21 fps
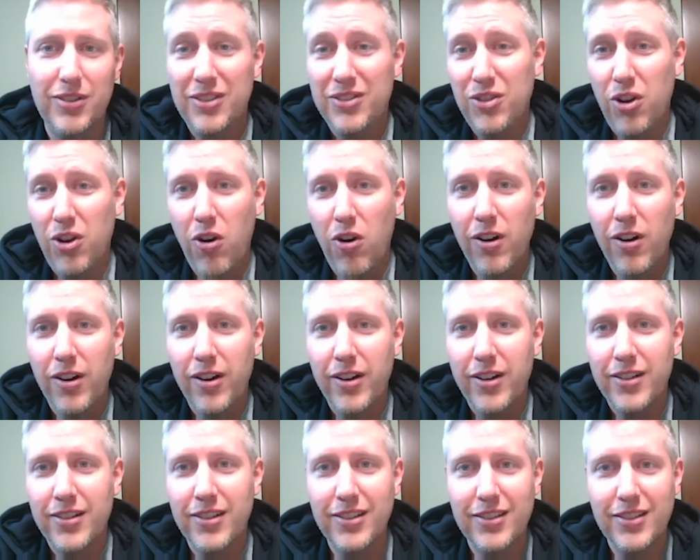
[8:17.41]
It's
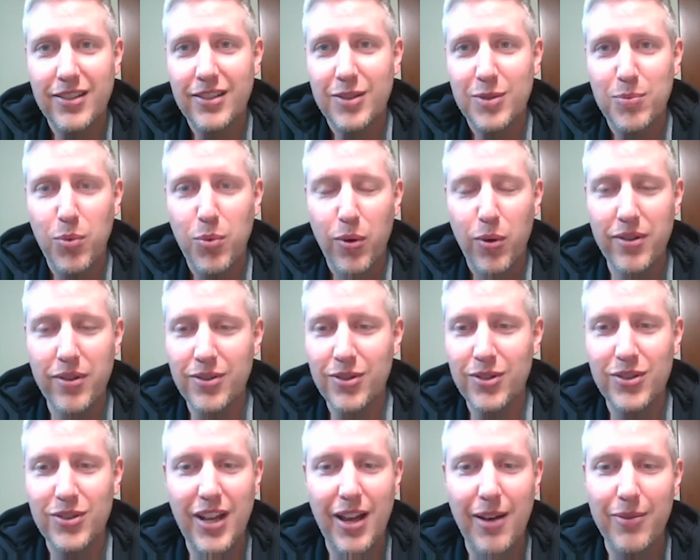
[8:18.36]
hard. It's more than
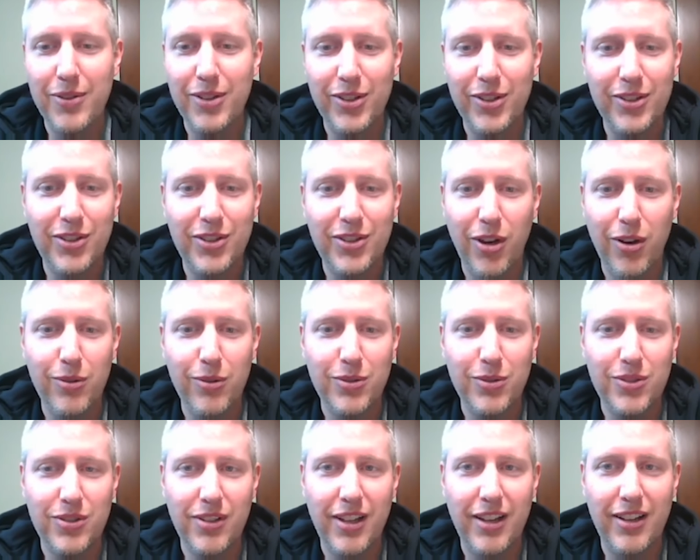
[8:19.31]
just having a good
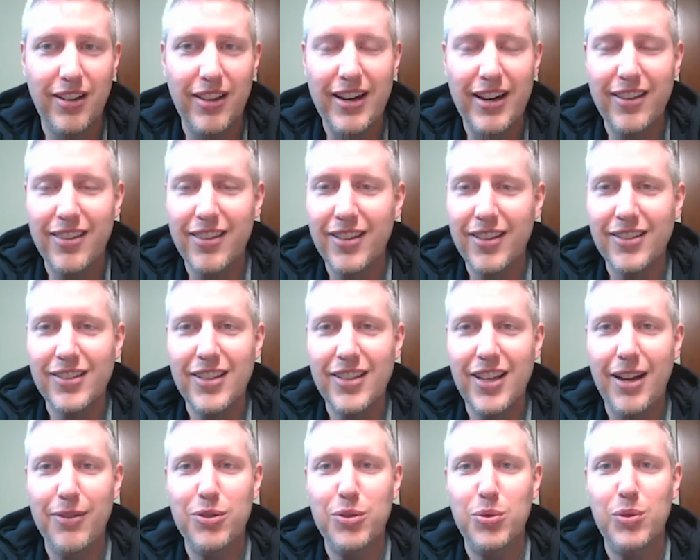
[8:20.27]
coach. Like, a lot of things
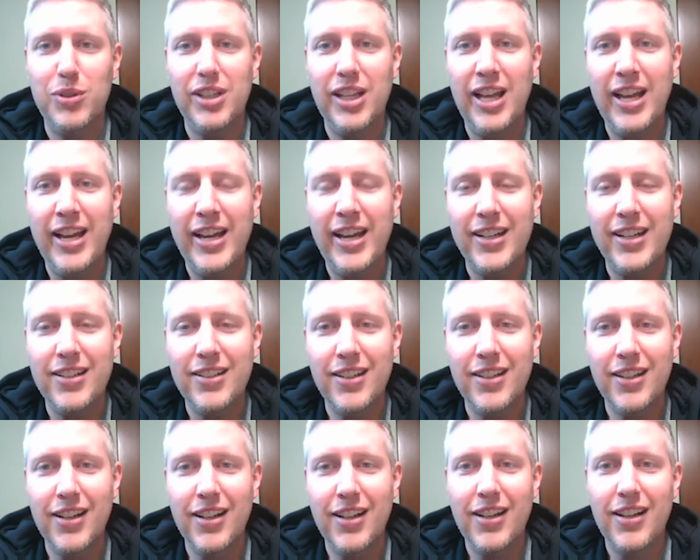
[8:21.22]
have to align.